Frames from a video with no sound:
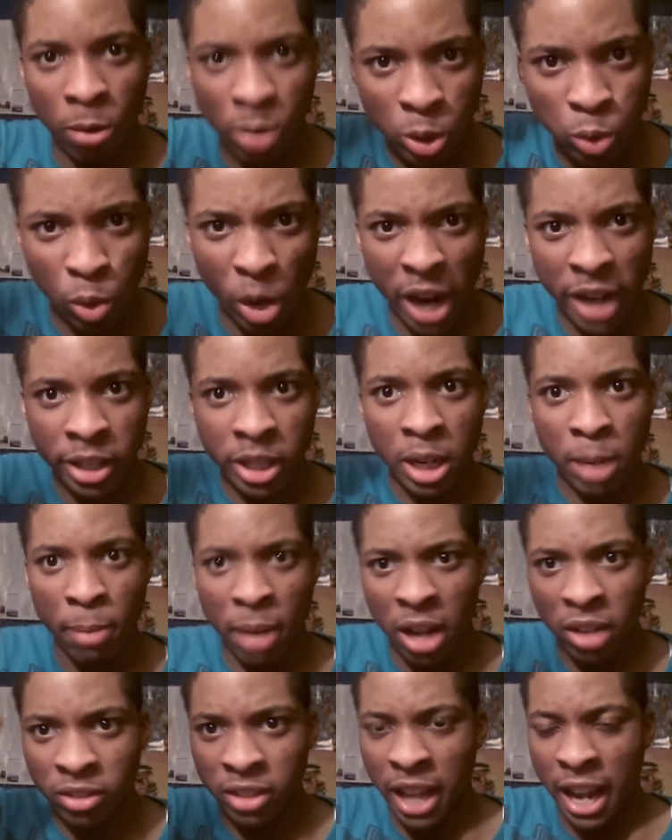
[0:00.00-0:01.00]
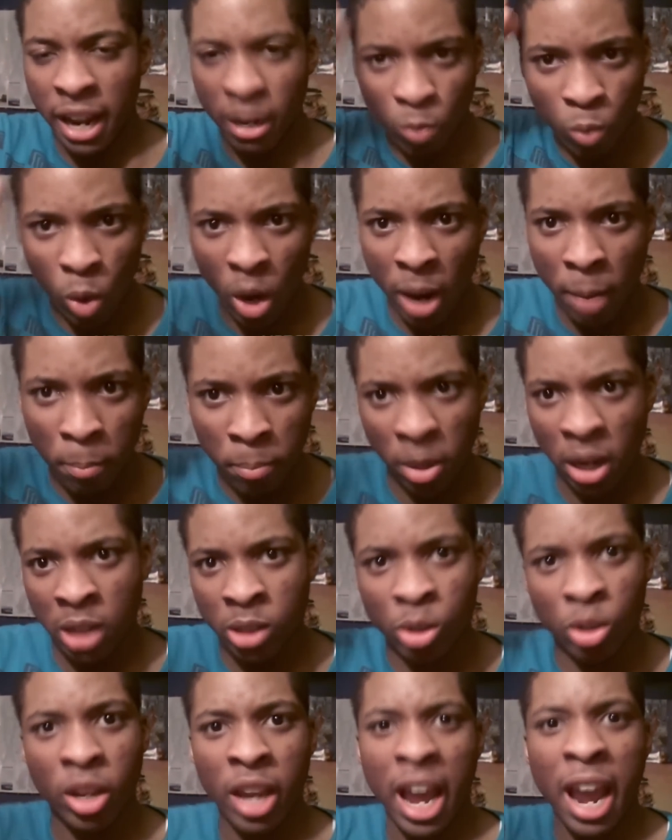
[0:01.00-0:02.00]
was ranting about that one
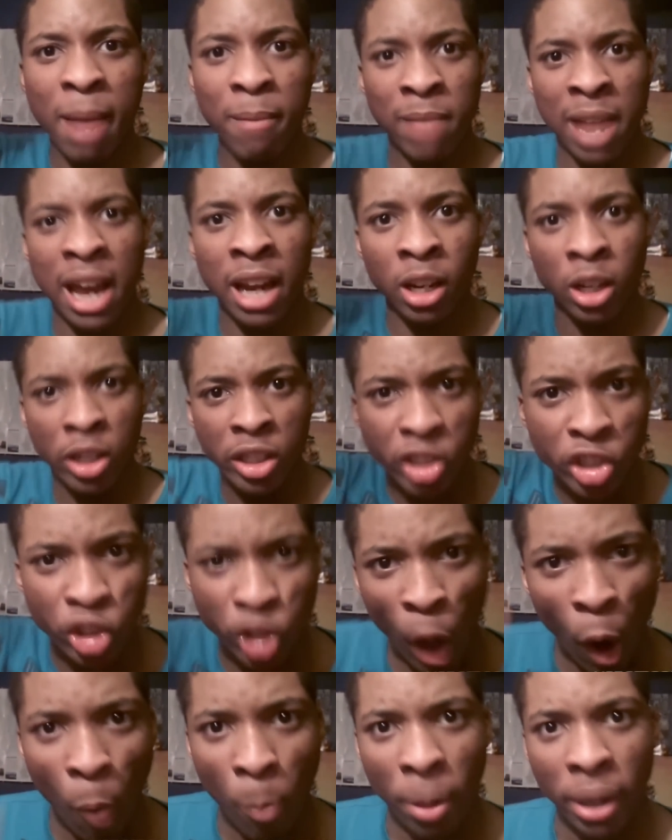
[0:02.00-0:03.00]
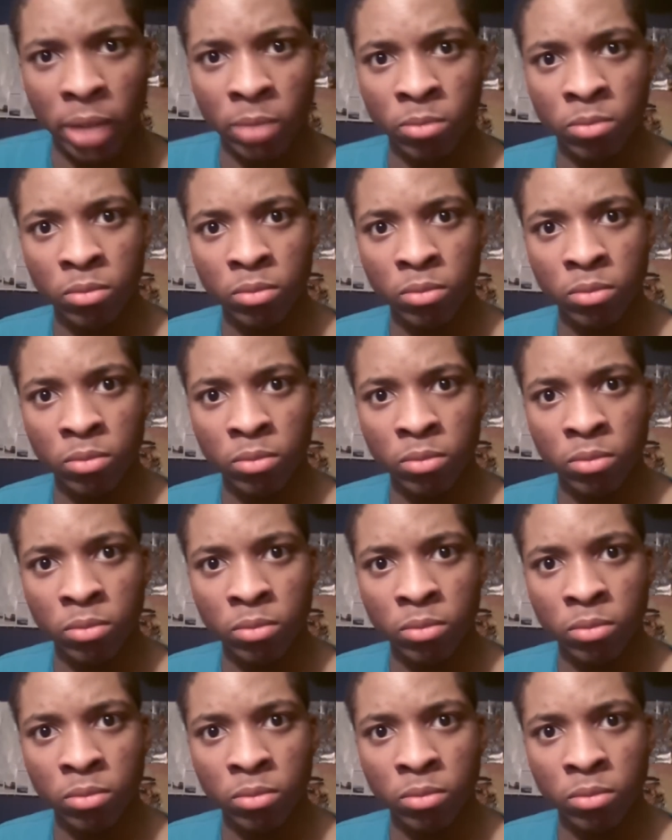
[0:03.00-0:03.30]
puzzle game that looked stupid.